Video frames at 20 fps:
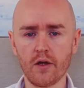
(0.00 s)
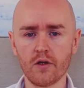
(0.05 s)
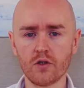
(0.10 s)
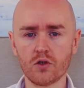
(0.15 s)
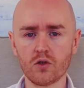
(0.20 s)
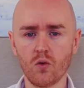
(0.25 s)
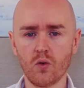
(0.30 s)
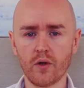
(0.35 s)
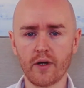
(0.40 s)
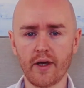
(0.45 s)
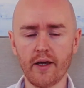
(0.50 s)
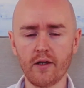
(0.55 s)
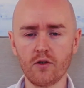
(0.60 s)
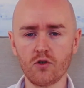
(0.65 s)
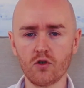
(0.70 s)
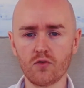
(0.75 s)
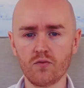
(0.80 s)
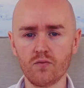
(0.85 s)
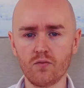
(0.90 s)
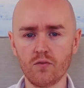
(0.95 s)
So again,
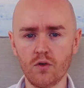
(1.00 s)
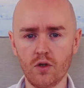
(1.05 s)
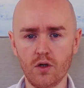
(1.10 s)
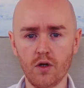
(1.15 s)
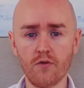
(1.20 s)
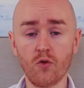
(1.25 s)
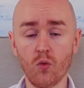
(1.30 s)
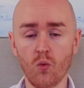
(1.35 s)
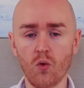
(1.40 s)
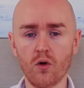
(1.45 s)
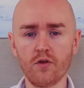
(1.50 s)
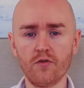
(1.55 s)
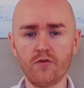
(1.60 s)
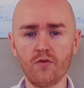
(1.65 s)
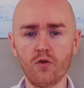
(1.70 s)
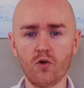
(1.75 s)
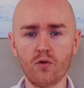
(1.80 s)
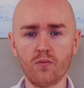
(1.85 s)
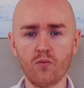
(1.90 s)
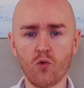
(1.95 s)
just if you want
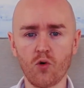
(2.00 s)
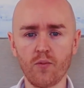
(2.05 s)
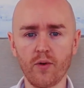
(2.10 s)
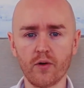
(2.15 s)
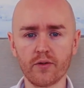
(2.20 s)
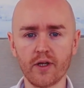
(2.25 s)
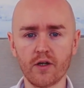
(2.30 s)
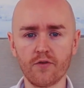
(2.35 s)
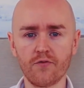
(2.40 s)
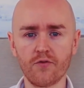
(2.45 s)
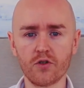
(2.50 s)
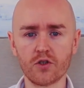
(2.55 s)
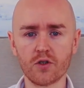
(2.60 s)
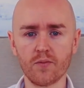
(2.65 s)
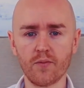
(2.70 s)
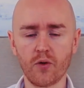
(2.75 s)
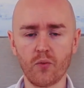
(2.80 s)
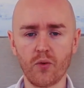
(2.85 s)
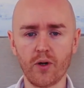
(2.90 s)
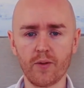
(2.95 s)
to learn more about that, visit
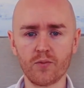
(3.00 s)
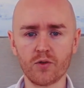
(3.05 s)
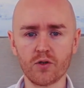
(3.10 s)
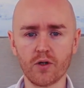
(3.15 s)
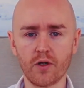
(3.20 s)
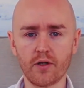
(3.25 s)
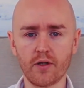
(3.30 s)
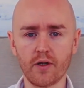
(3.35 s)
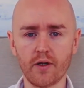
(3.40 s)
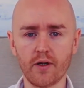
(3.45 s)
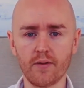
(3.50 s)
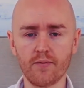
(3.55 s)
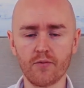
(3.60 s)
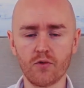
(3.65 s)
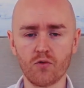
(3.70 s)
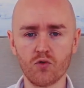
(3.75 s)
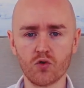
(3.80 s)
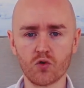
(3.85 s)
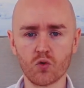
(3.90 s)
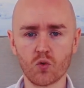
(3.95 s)
my website. Um,
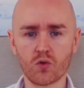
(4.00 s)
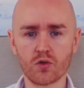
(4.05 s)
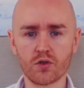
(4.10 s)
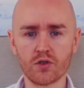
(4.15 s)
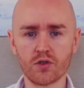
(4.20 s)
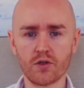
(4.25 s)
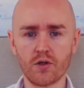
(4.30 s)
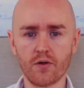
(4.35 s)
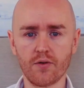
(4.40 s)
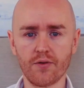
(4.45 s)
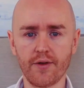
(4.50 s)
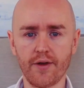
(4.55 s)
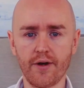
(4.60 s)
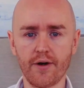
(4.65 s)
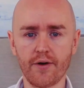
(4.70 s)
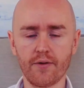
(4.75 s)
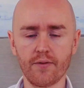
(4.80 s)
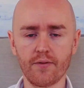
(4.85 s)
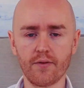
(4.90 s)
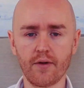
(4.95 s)
the resources are
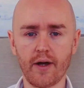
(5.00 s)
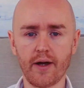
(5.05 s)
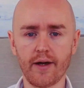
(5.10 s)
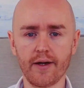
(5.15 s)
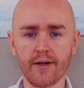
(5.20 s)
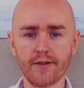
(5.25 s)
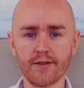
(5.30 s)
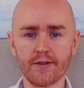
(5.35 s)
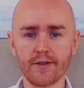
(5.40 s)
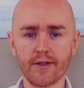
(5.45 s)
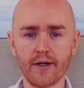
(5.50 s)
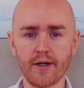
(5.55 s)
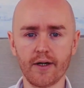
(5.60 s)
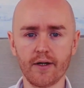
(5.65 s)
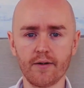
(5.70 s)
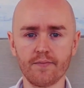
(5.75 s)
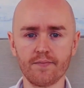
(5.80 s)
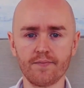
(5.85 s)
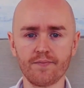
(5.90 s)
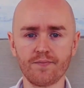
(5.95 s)
there, and
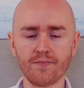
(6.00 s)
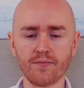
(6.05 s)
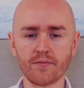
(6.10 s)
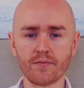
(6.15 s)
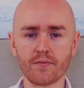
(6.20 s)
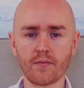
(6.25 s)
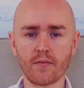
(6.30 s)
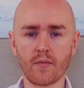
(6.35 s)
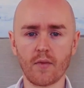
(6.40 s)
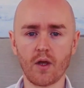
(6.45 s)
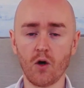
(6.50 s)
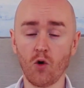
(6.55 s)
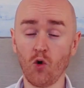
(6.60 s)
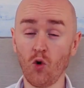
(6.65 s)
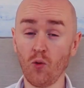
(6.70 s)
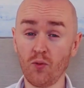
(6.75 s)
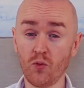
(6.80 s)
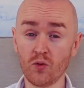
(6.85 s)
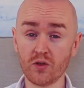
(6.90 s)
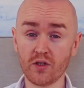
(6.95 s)
uh, I
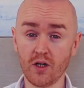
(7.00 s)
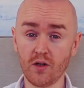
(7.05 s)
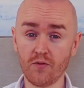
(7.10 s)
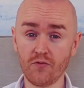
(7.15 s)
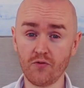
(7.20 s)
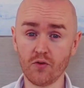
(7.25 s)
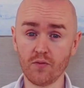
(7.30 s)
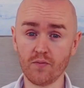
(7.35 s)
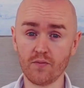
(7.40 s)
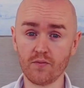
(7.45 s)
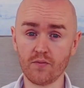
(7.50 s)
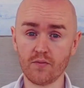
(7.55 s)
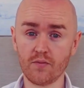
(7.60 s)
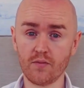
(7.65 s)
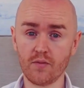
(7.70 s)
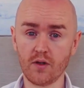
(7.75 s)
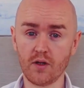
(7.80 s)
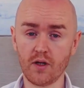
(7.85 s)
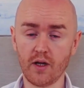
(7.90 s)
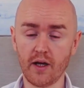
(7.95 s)
hope it was helpful.
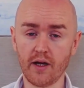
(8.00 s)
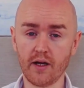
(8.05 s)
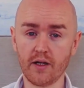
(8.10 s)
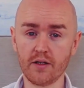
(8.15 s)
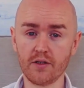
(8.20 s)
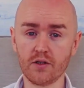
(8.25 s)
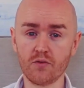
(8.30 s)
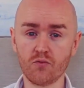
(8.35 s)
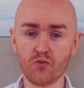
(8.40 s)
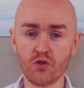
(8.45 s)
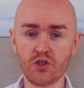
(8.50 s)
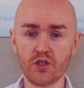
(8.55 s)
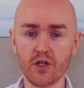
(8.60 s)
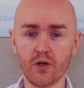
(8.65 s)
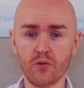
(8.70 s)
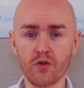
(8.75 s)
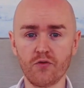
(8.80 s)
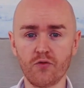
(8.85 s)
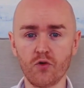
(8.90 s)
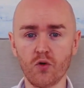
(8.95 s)
And reach
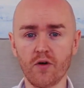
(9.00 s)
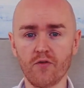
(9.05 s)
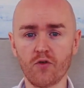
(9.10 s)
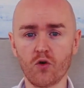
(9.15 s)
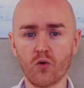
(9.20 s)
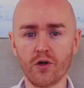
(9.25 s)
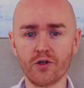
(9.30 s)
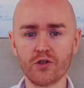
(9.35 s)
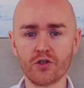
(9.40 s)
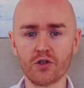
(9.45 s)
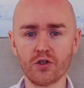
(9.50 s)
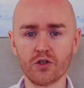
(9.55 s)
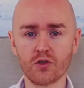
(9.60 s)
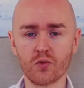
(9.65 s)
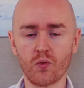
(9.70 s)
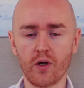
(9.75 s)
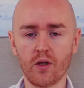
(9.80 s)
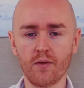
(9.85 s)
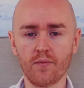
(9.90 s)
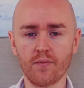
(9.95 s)
out if you have a question as
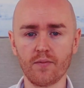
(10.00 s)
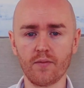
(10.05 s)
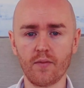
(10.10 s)
well.